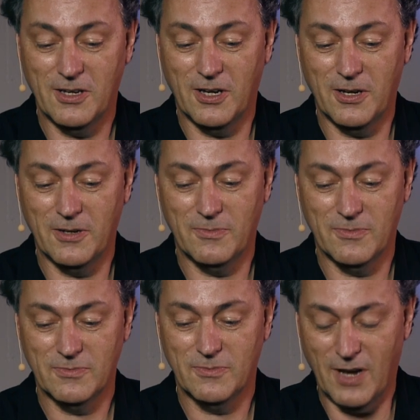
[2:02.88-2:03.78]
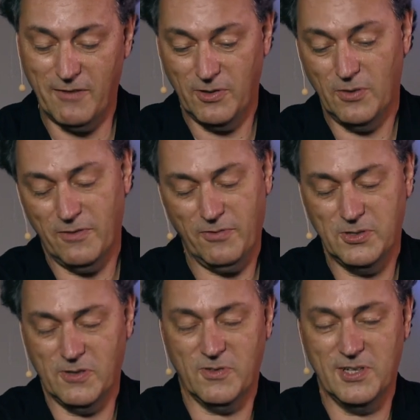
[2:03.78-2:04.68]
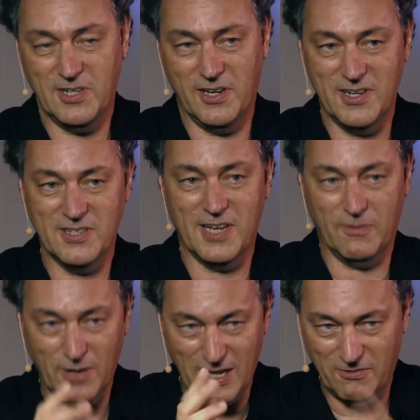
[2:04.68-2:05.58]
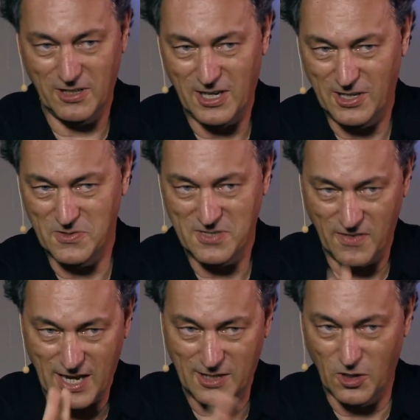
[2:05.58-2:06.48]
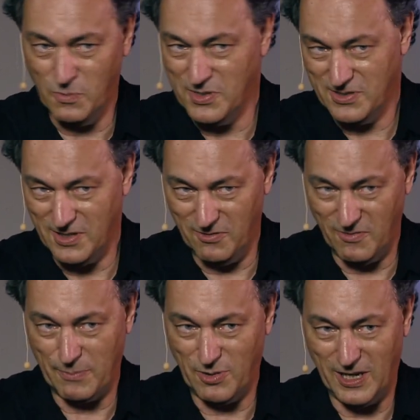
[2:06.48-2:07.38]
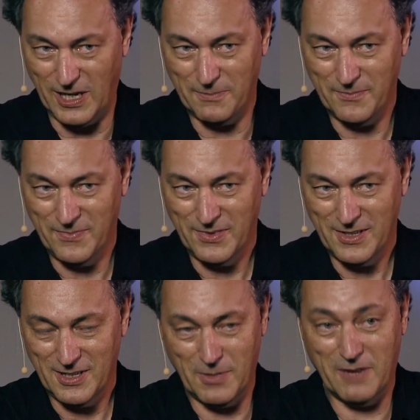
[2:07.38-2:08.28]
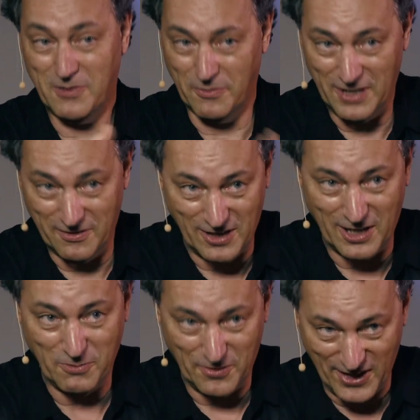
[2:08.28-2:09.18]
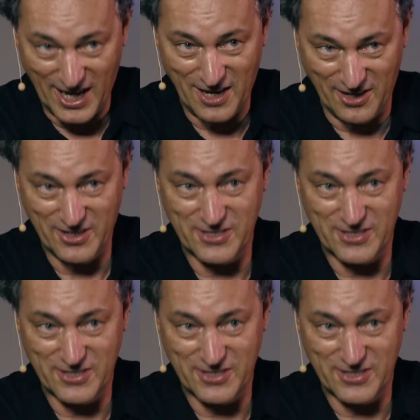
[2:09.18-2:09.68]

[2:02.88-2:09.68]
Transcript: uh, my view on the future of Switzerland is that we have to get used to that dome is evaporating. And we have to reinvent what the island